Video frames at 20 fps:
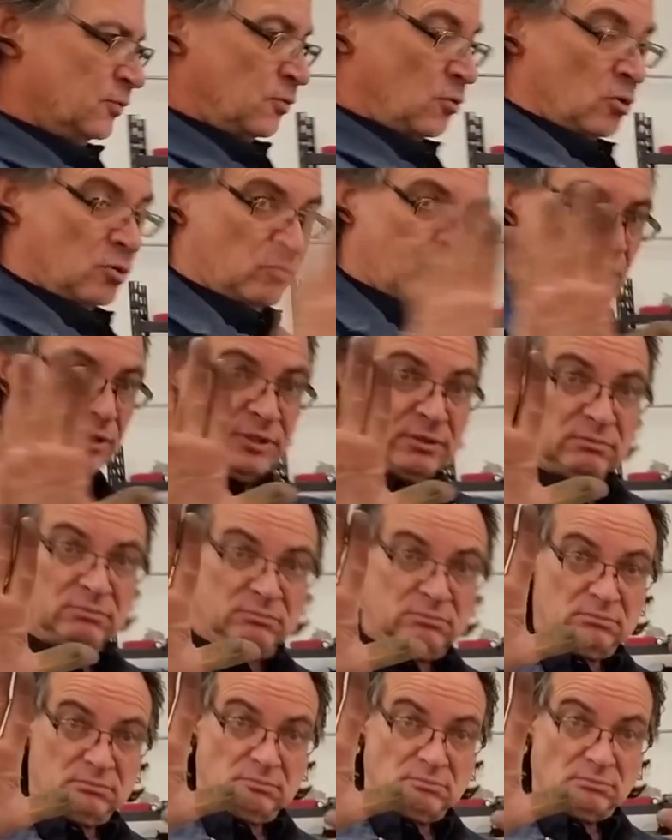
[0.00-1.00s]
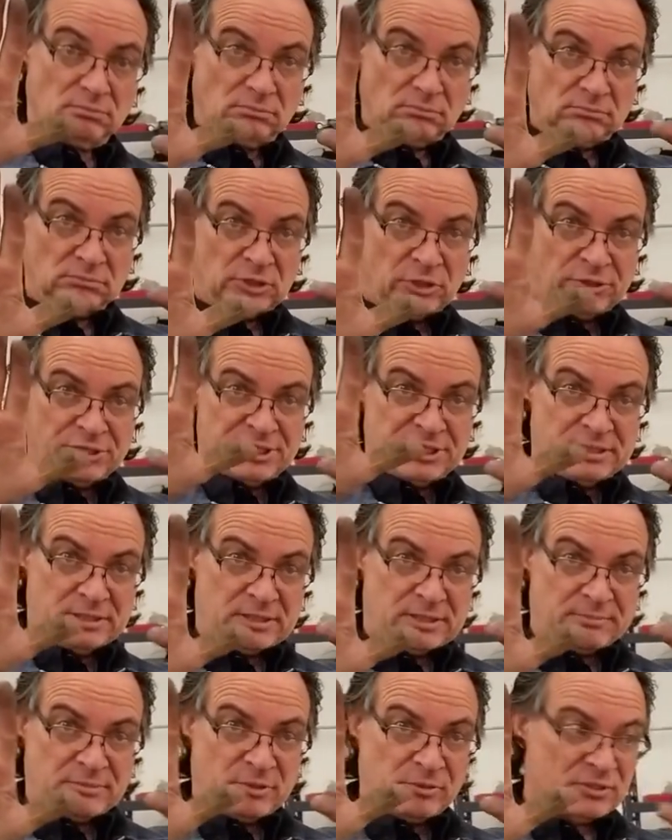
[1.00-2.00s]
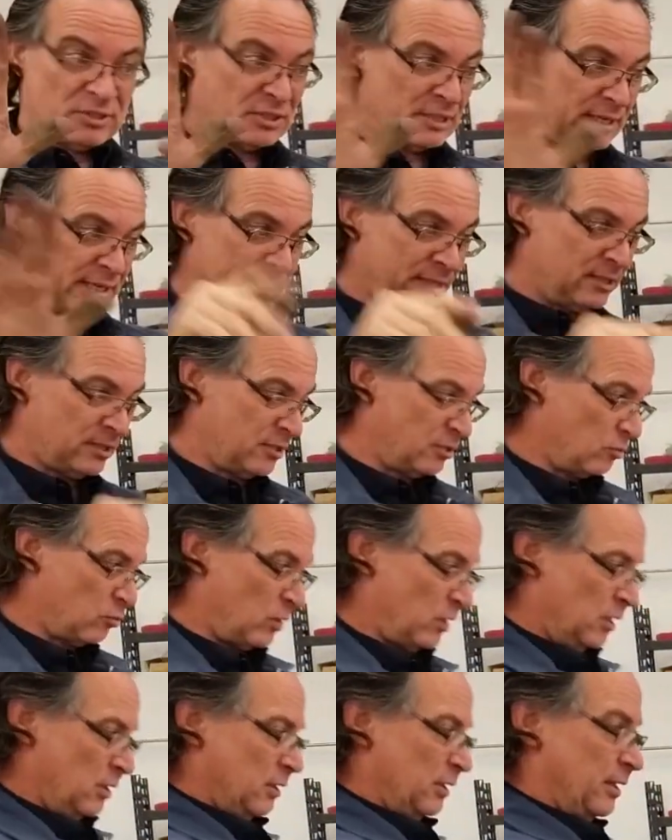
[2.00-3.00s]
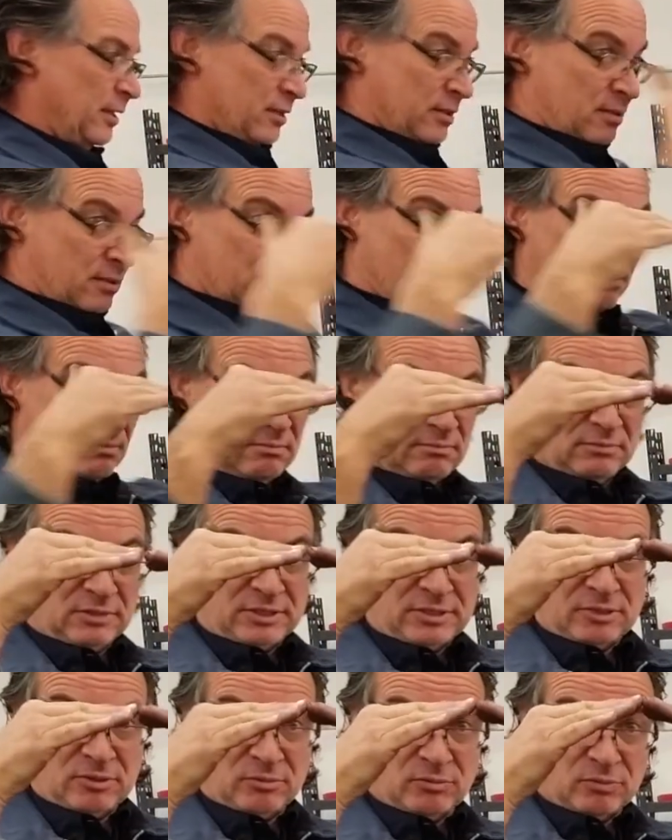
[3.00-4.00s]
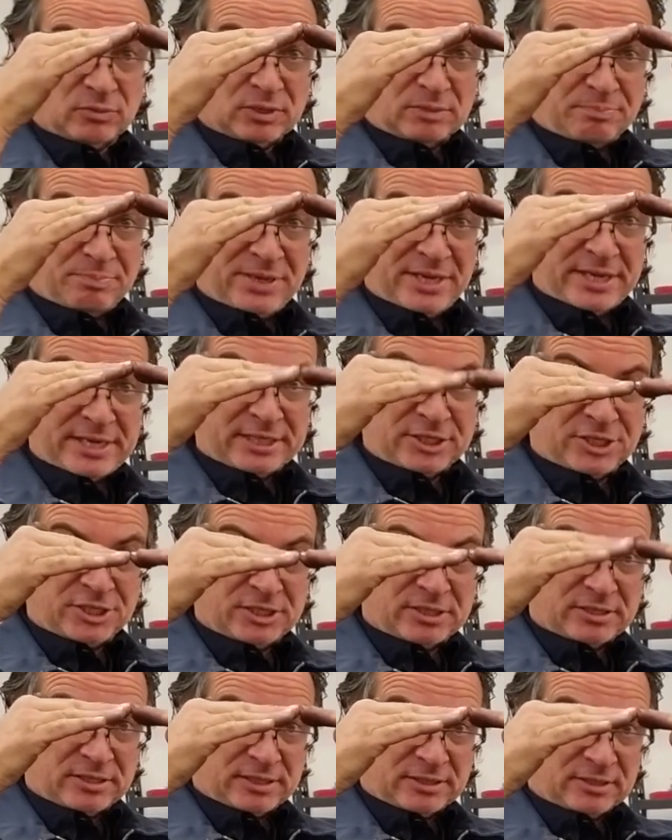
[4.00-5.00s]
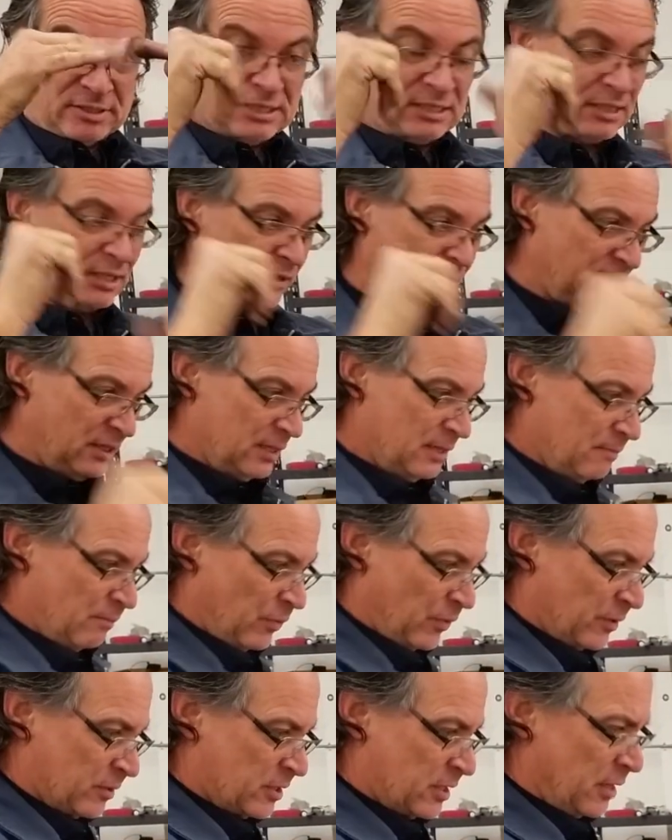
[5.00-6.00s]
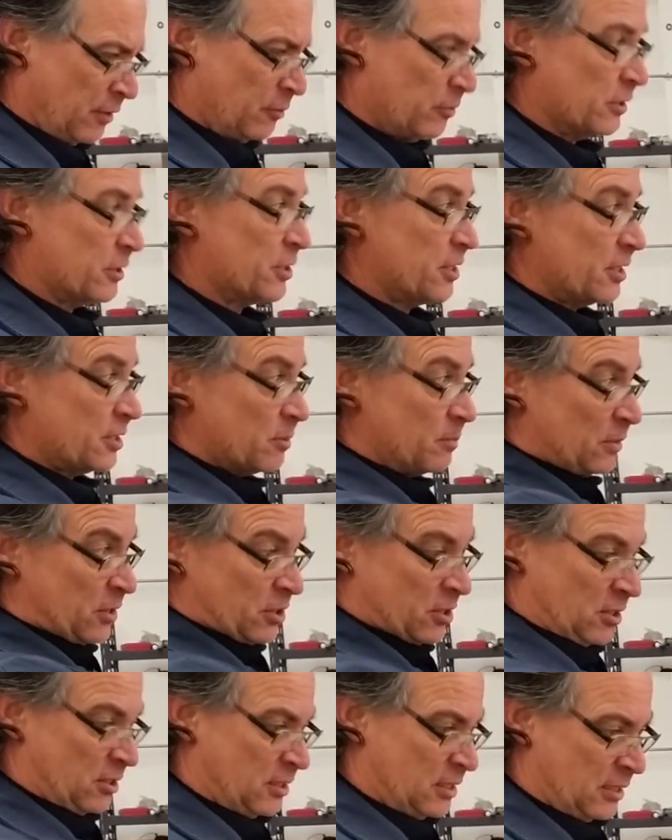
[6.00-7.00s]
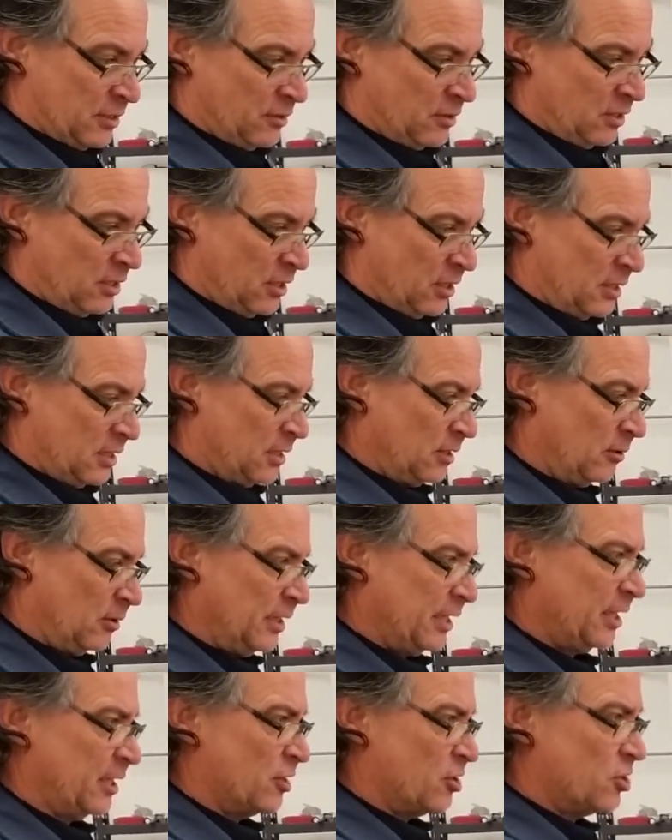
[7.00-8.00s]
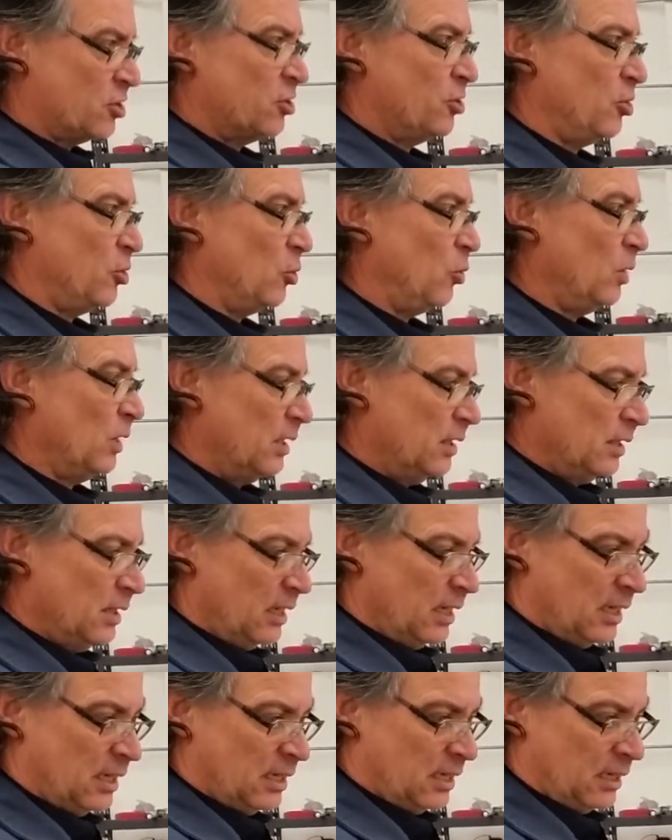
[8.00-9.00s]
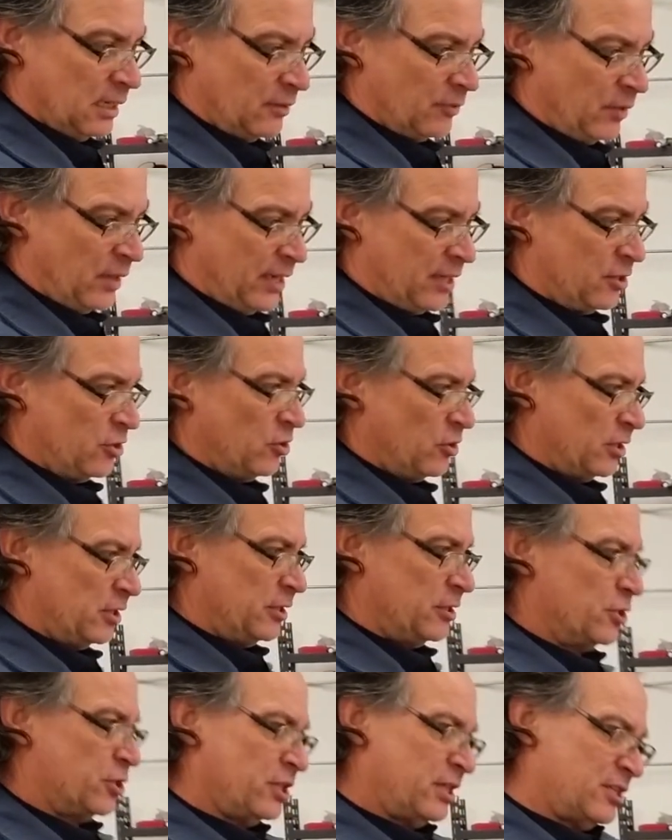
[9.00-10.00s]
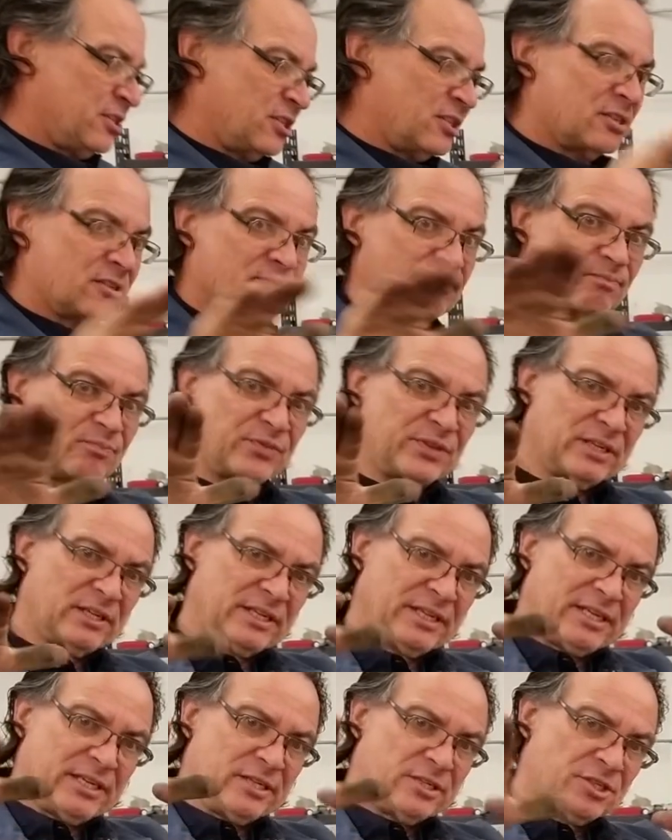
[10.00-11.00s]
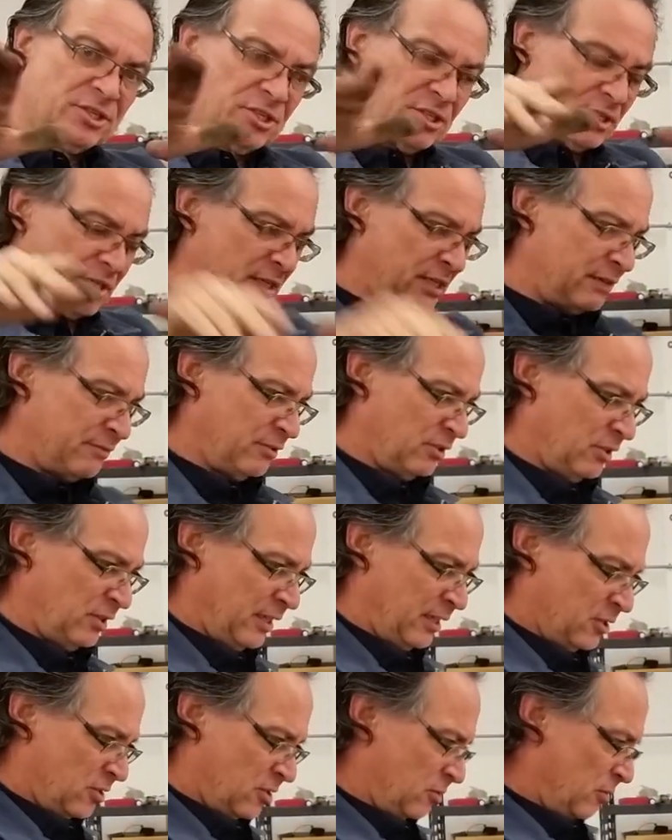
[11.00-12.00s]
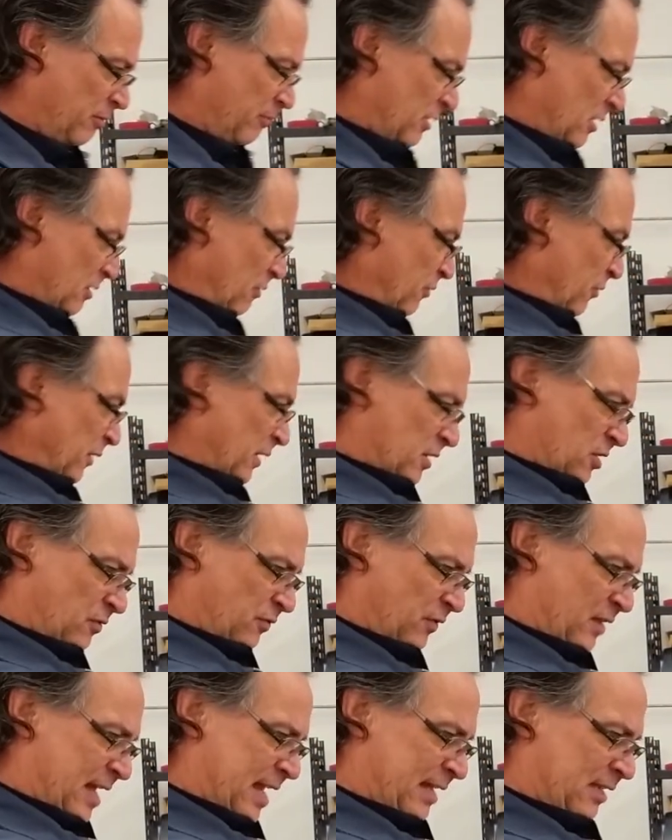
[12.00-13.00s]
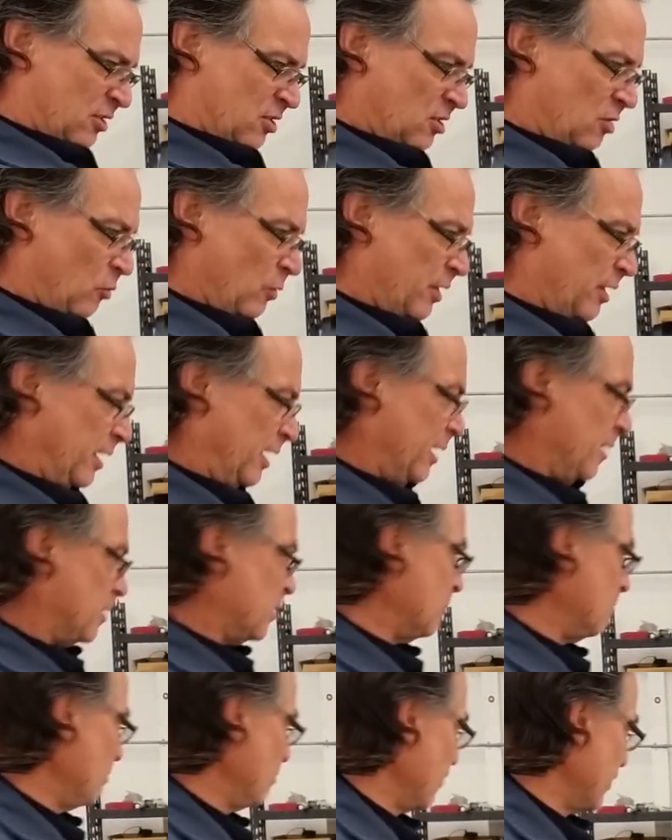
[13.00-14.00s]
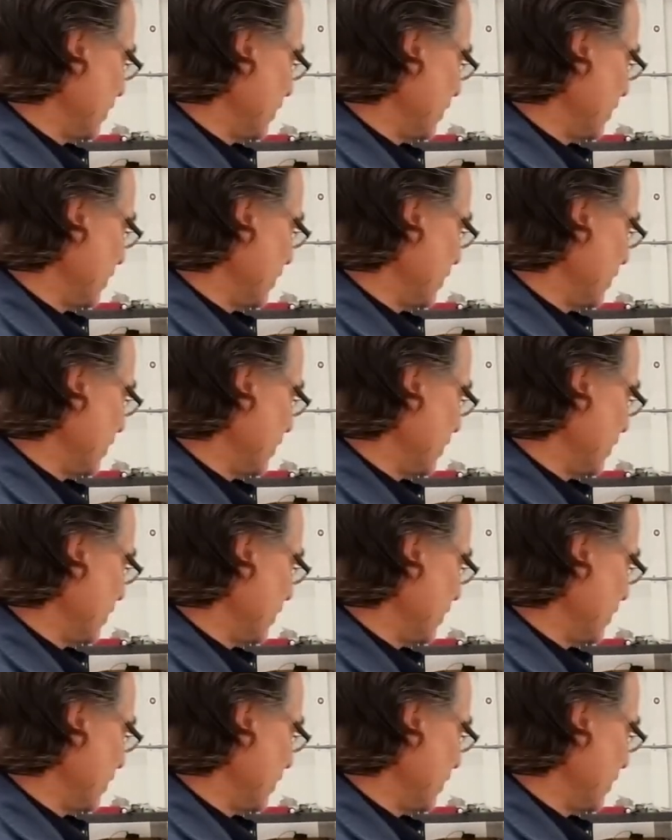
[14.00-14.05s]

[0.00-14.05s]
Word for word: forward motion on both sides as well as you know the pitch and stuff. There's other adjustments on the uh, linkage too uh, that you can adjust the linkage and everything so everything fits flat and square here.